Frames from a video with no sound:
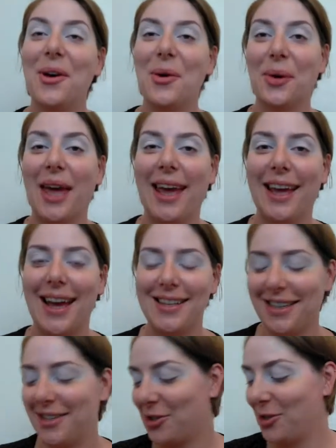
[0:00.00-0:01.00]
Okay
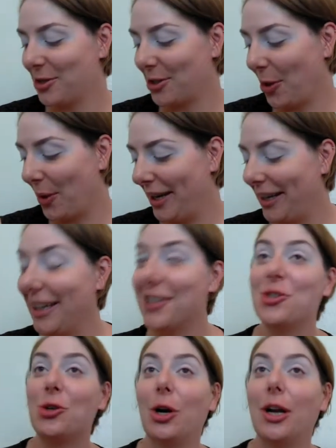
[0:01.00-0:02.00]
guys, let's just go ahead and get
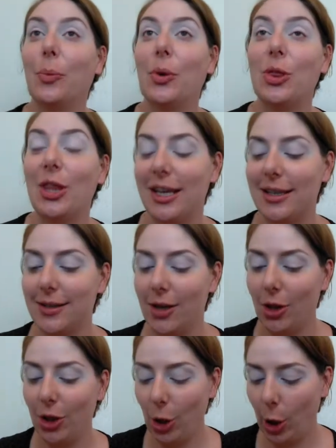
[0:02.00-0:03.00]
started with this
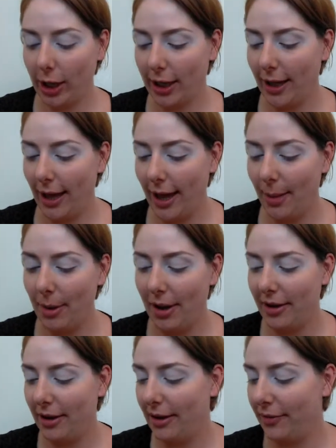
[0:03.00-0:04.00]
look.
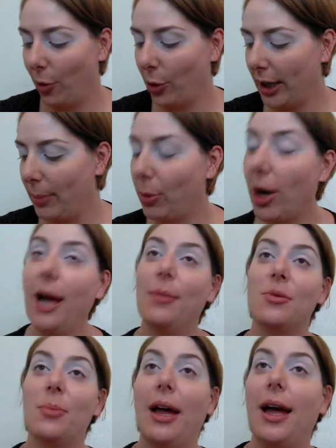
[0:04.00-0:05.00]
I've already
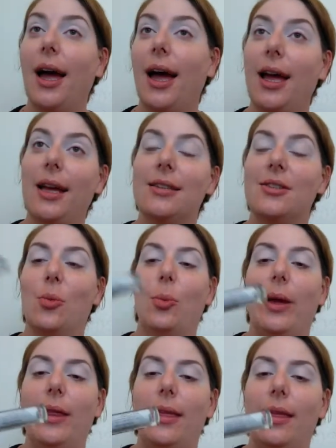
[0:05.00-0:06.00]
primed my eyes
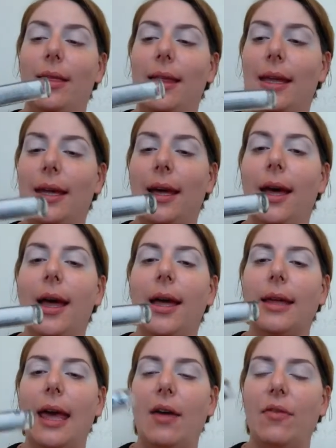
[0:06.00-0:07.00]
with the
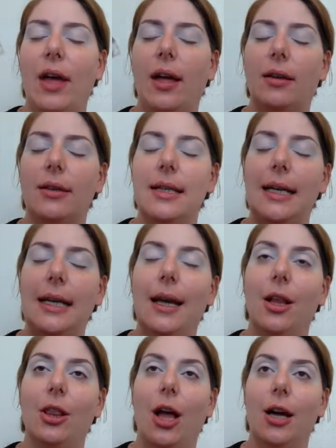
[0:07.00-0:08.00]
Kat Von D
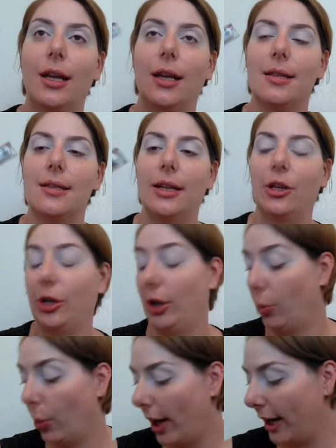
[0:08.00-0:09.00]
Locket Concealer
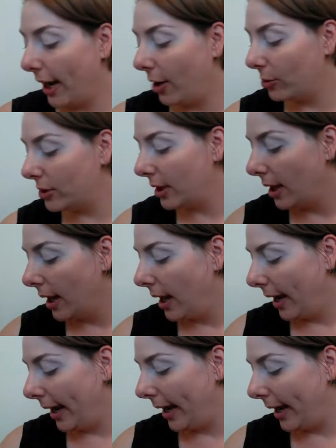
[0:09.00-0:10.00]
in Whiteout,
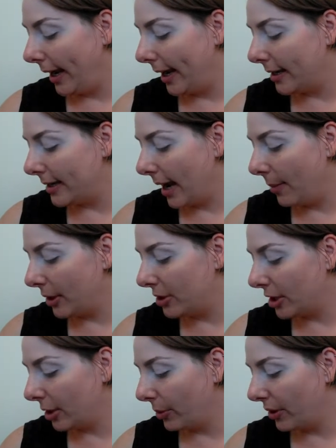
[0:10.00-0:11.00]
and I'm going to
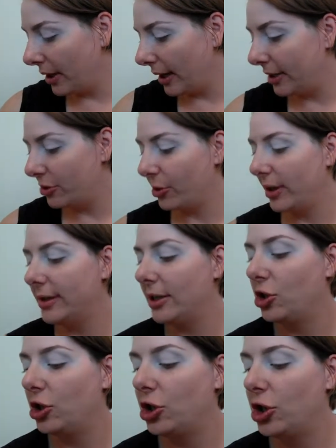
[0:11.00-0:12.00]
start with a nice
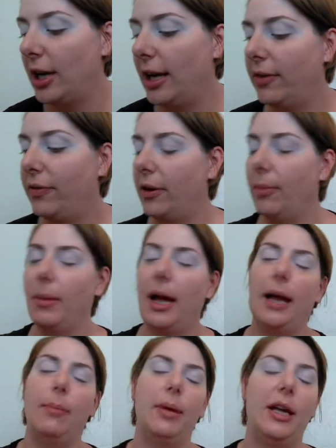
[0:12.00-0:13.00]
transition shade from
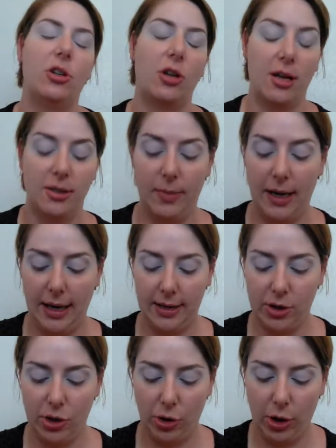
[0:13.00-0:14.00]
my BH
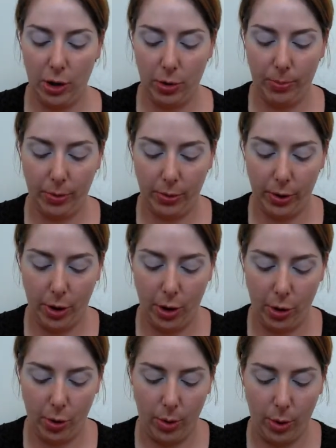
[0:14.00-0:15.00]
Cosmetics Studio
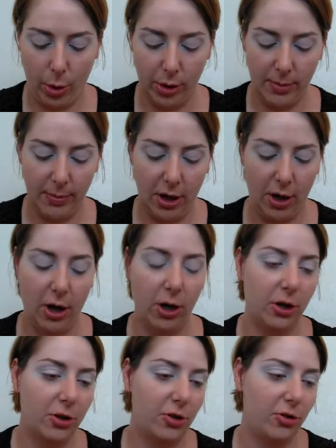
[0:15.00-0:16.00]
Pro Ultimate
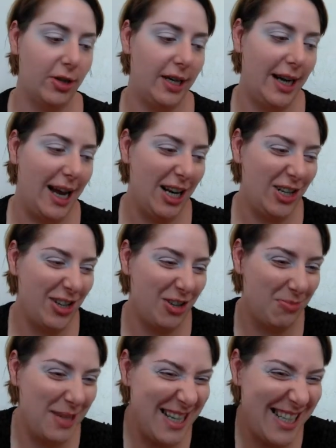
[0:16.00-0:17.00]
Artistry
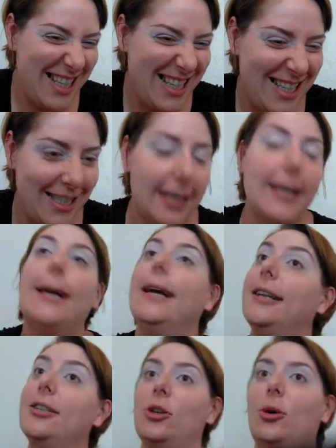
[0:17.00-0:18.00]
eyeshadow palette.
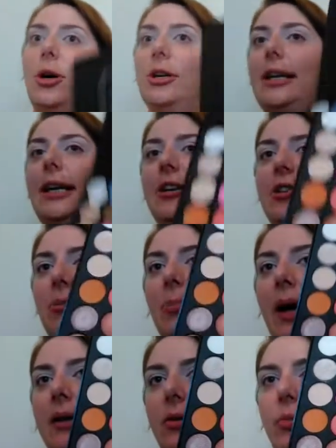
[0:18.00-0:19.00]
So hard to get into,
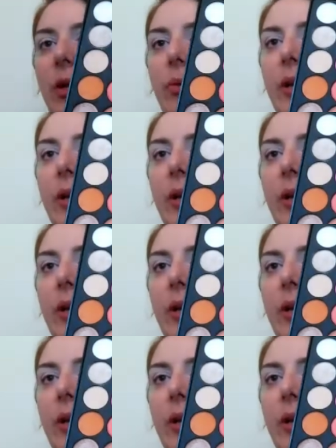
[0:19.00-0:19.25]
but really,